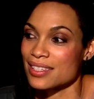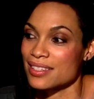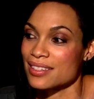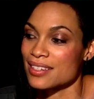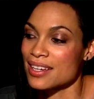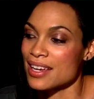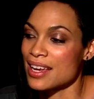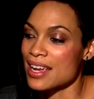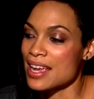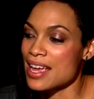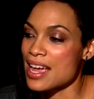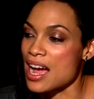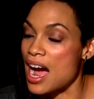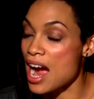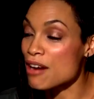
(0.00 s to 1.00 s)
And
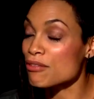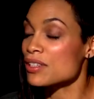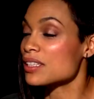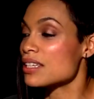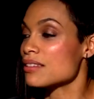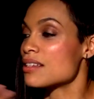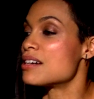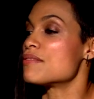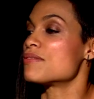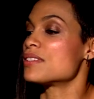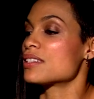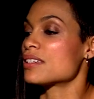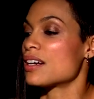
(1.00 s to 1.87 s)
I really loved